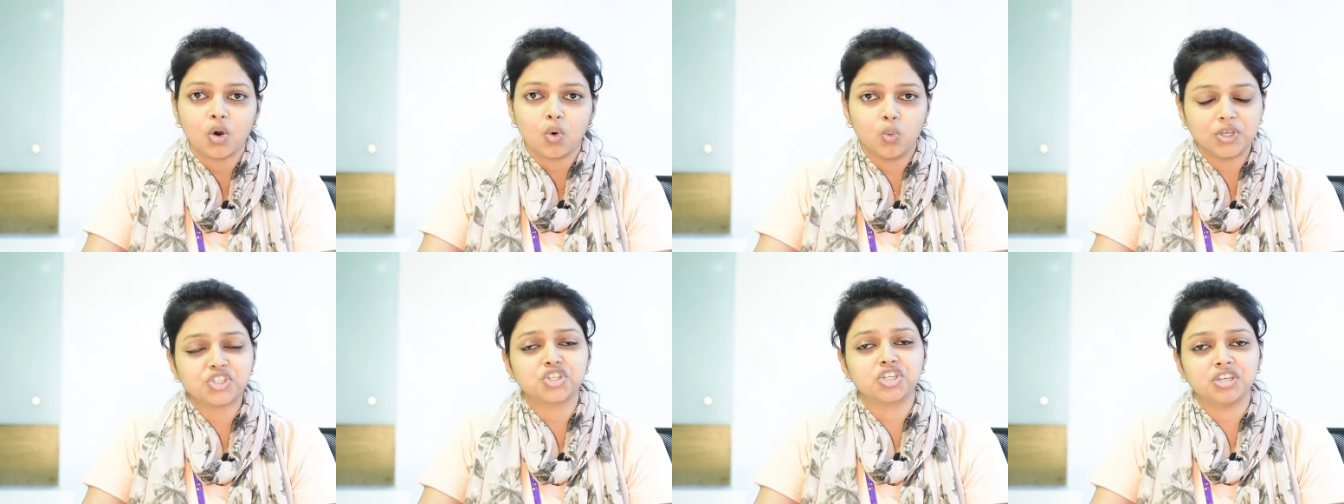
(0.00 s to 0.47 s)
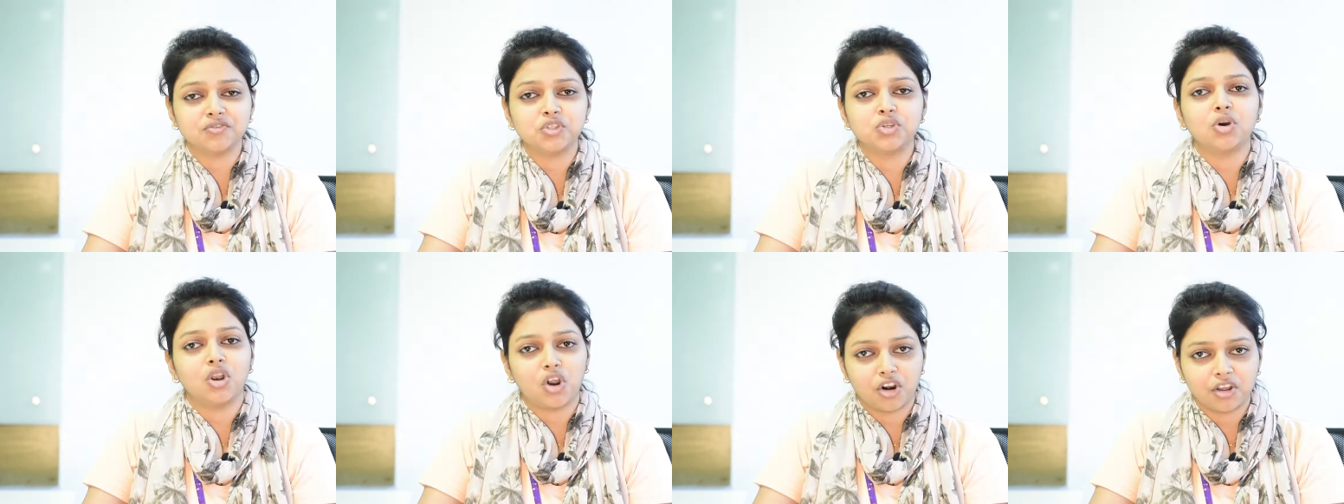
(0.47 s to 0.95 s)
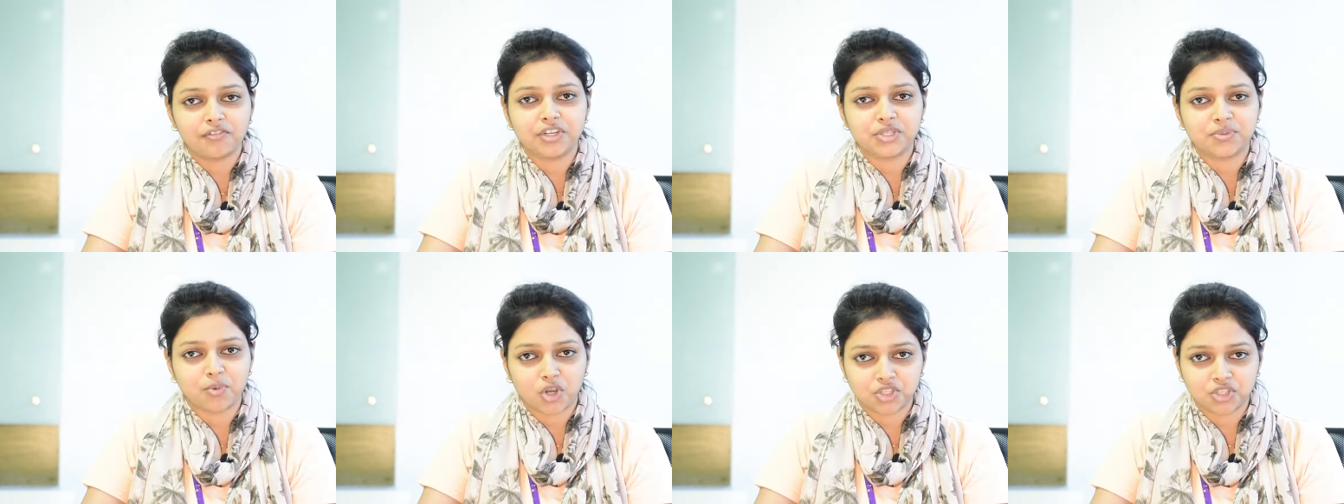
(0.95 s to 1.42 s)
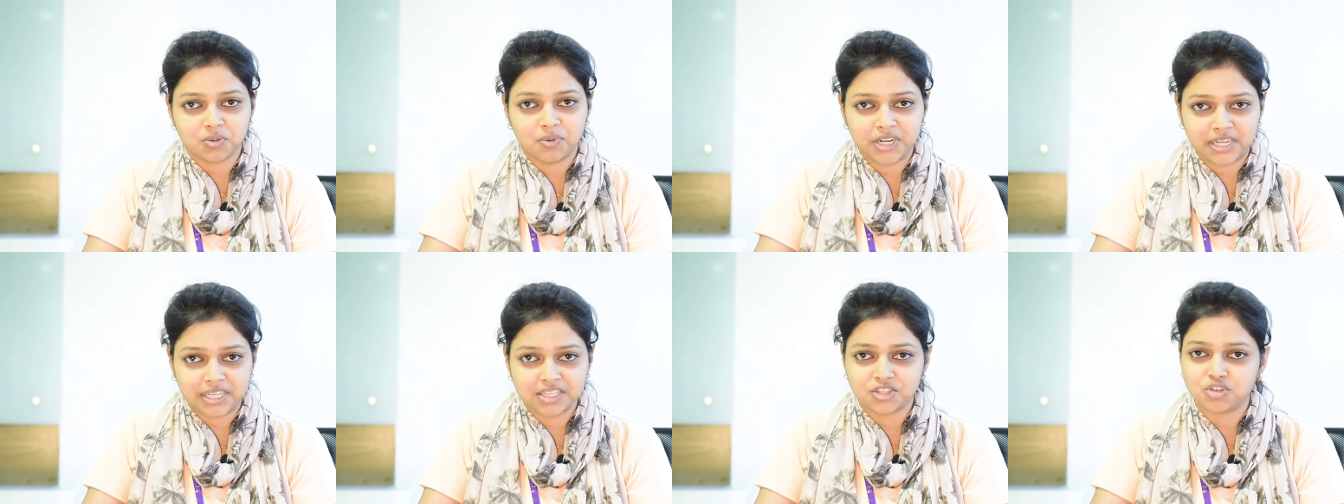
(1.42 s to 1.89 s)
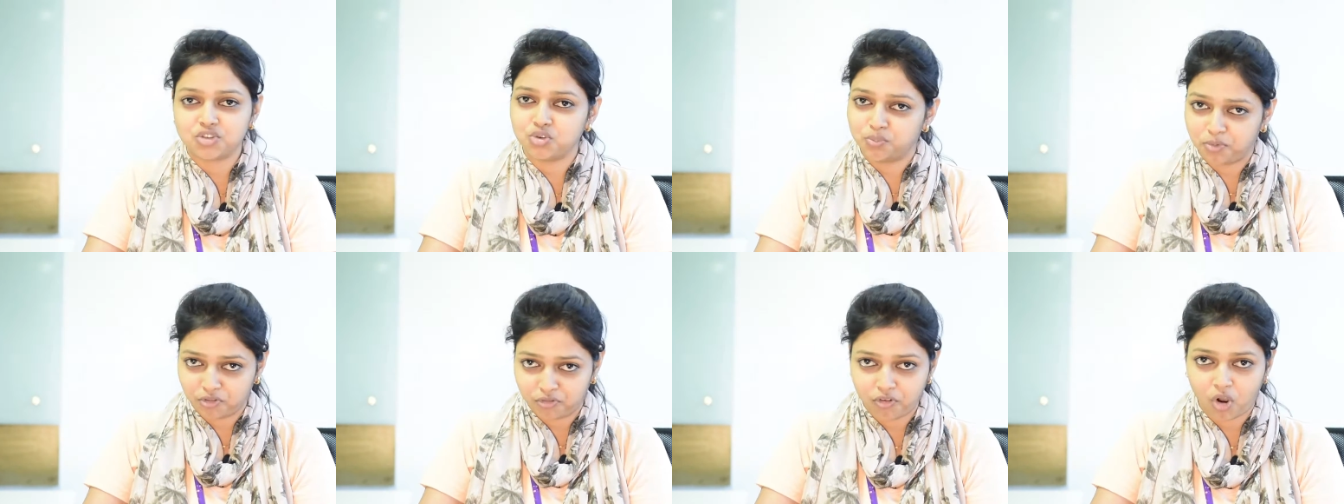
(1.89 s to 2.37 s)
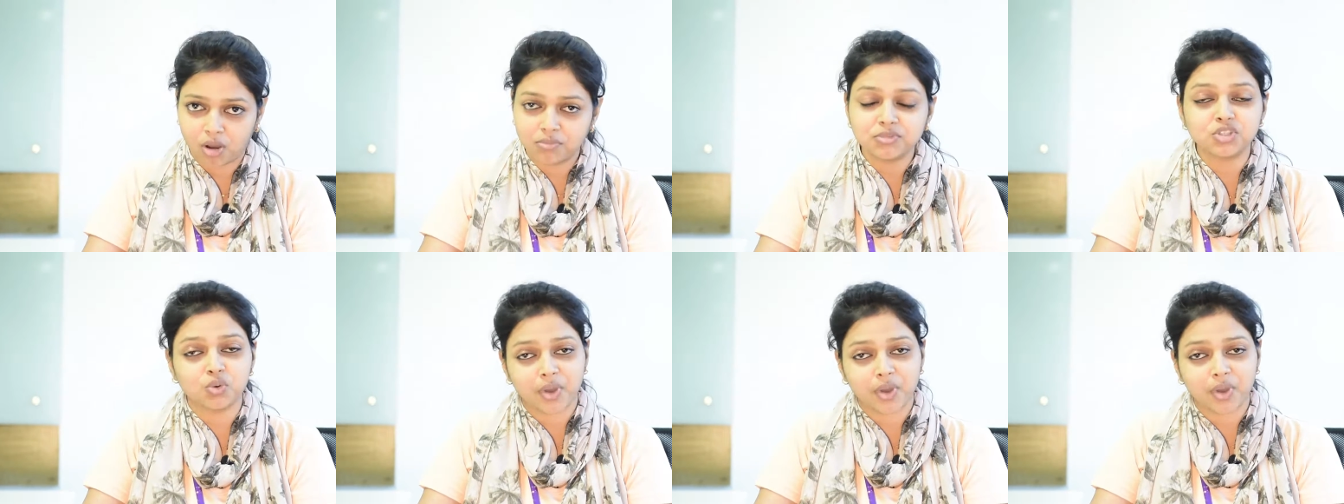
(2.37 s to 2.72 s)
which gives you a lot of responsibilities to perform,